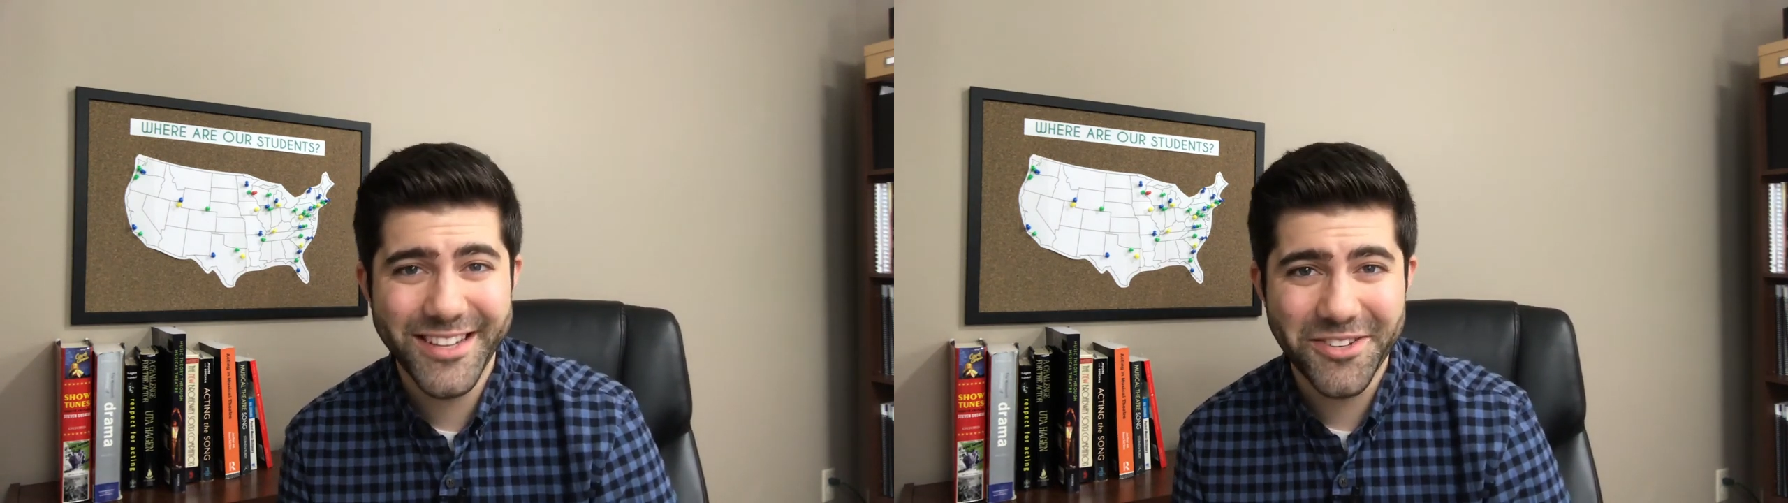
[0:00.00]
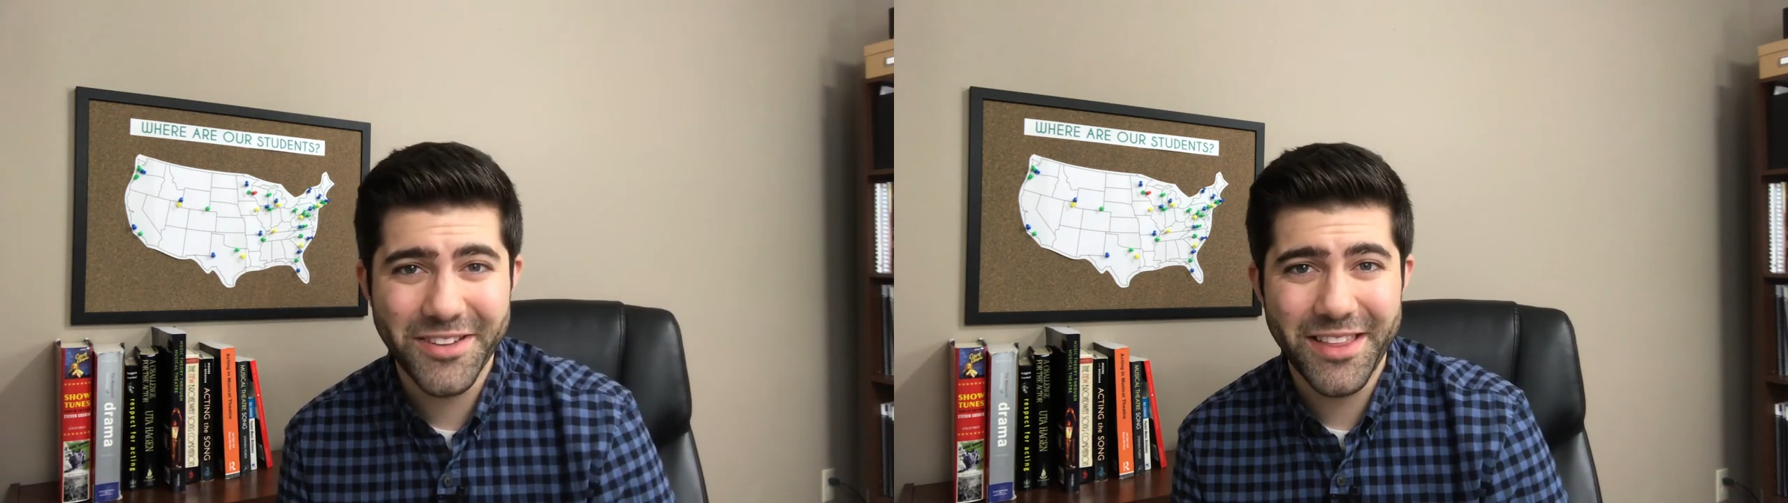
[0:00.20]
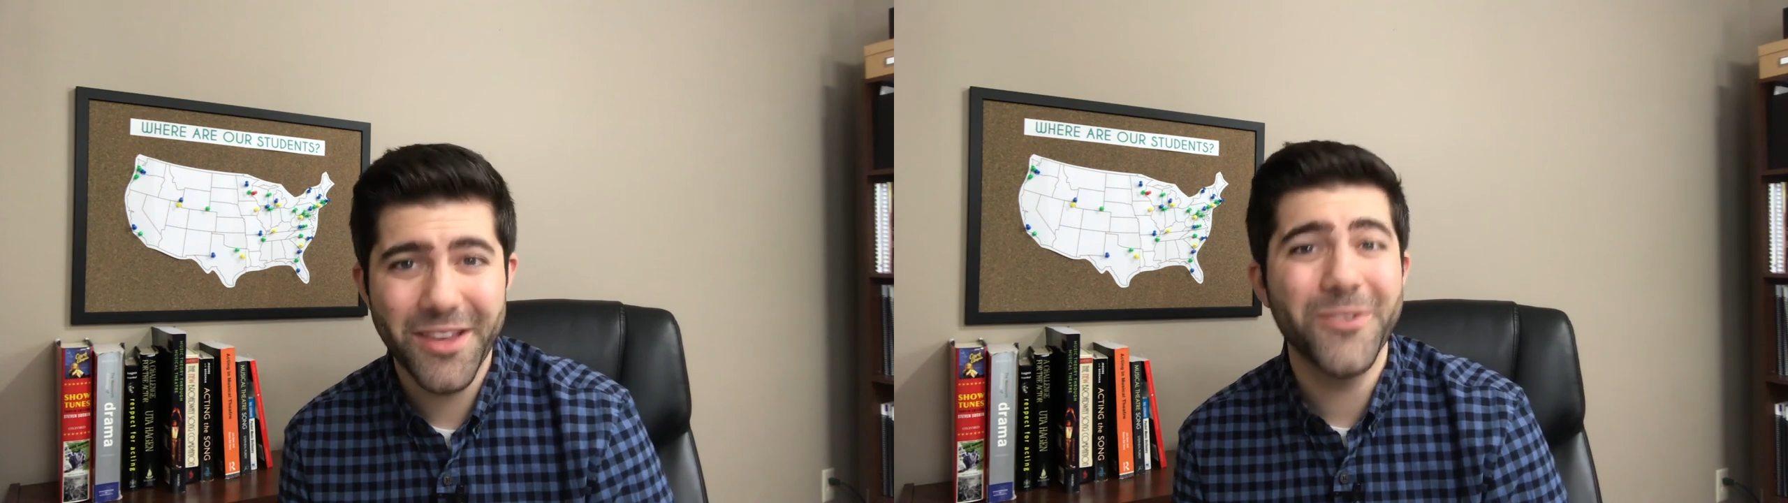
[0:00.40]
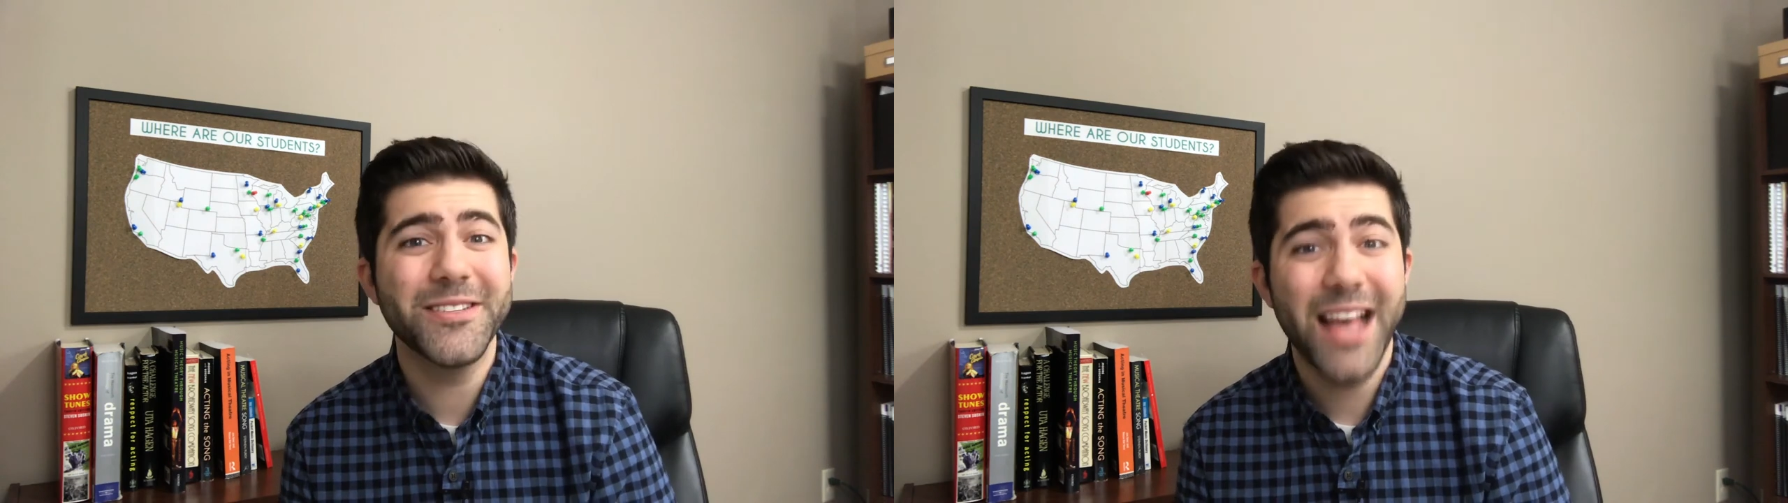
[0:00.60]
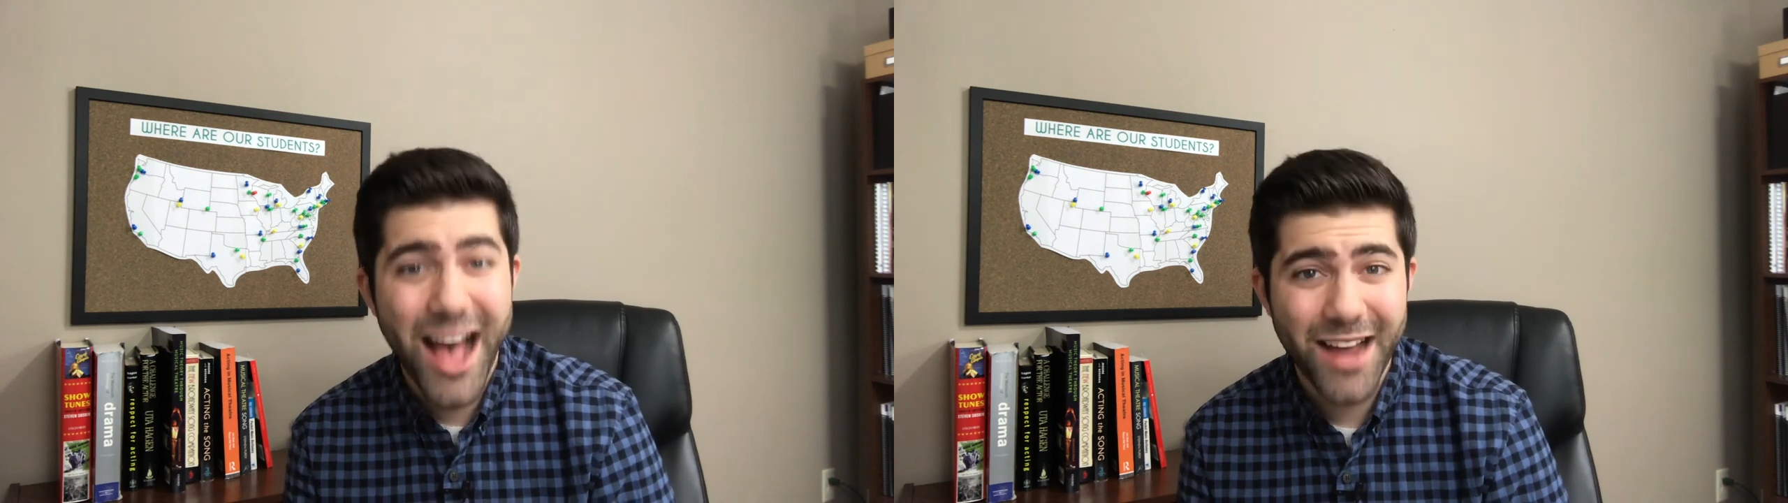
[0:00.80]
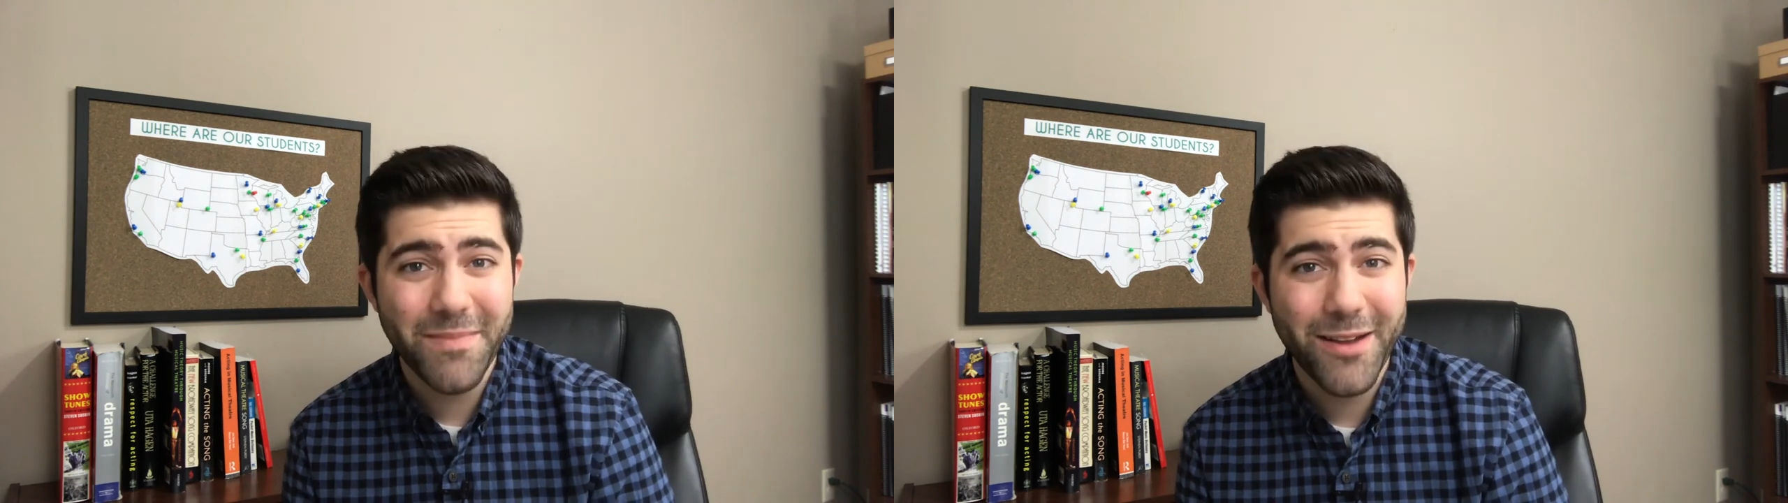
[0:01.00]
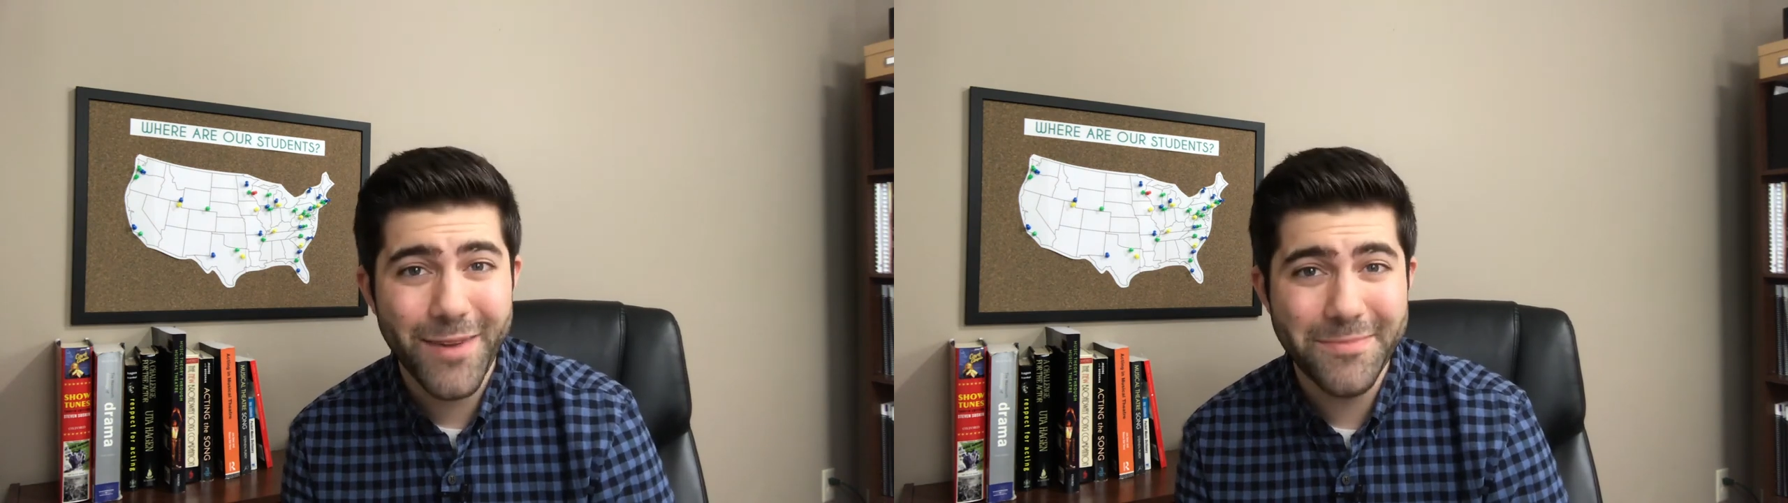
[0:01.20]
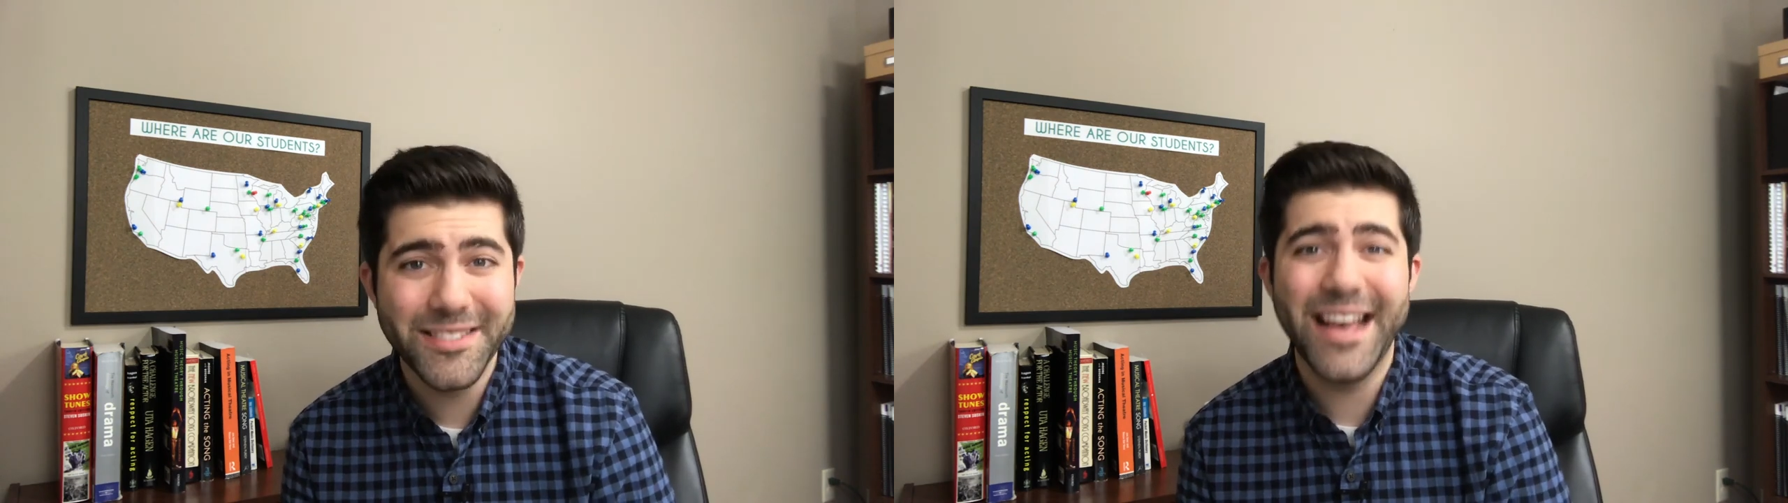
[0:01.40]
scheduling those on my
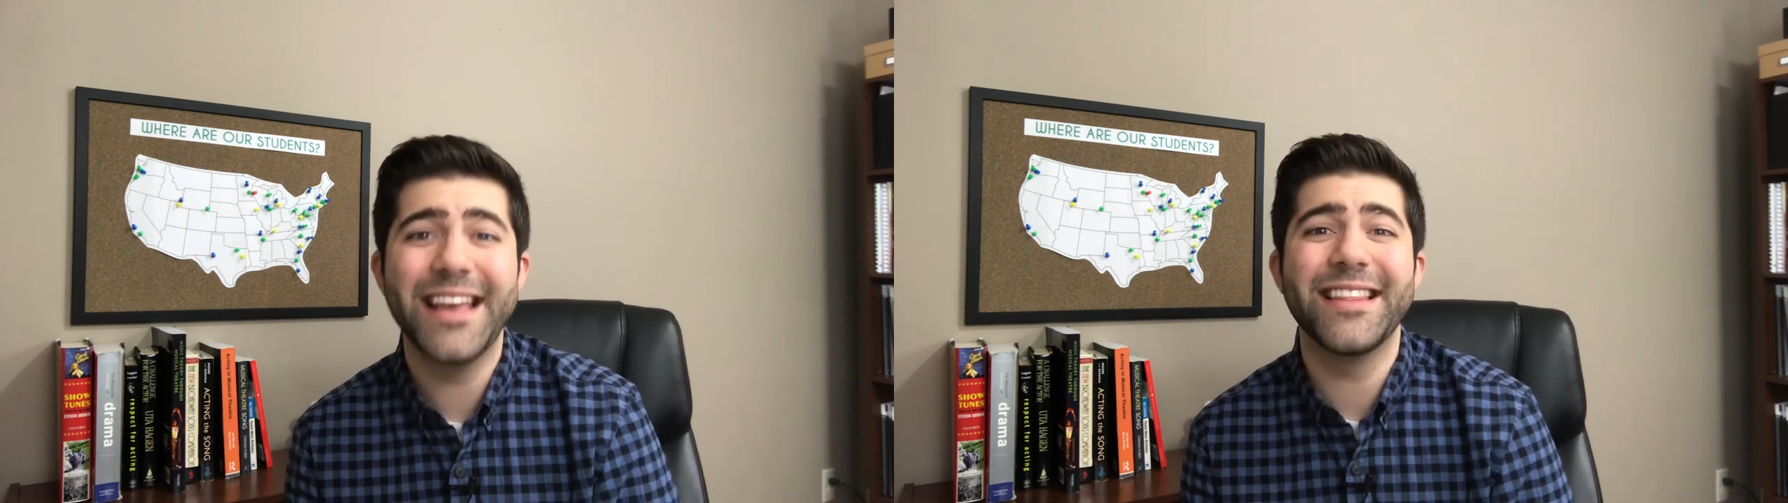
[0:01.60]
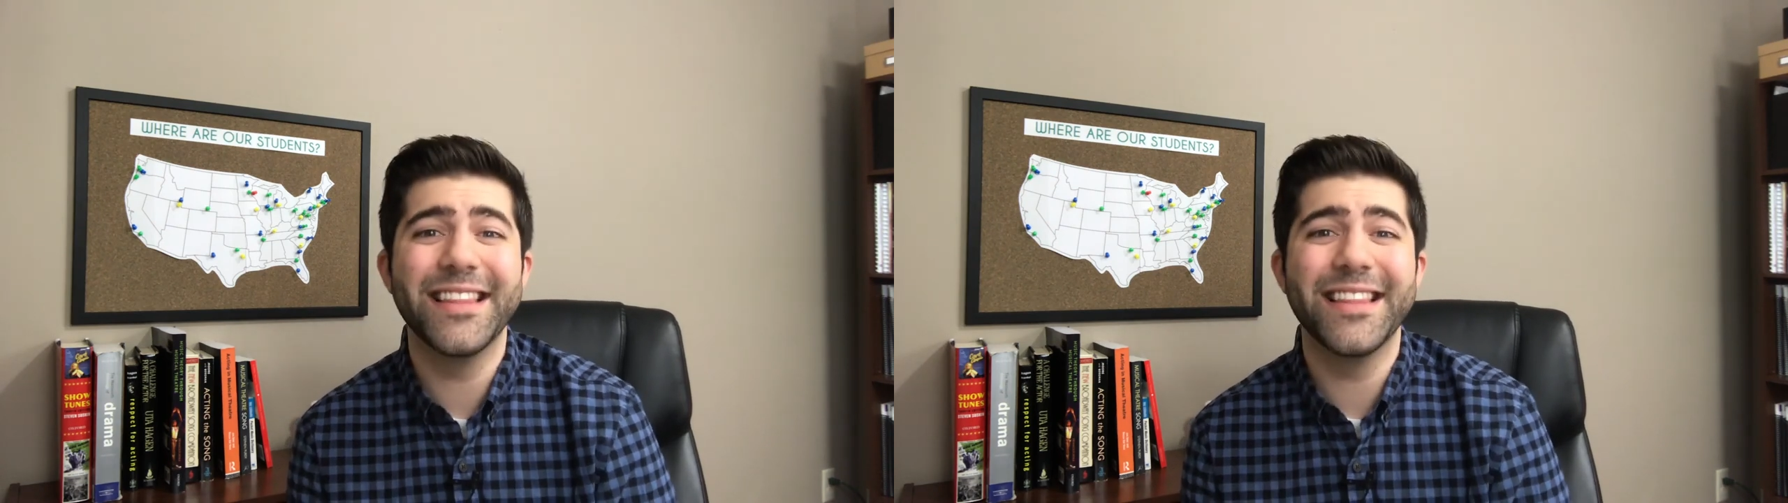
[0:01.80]
website.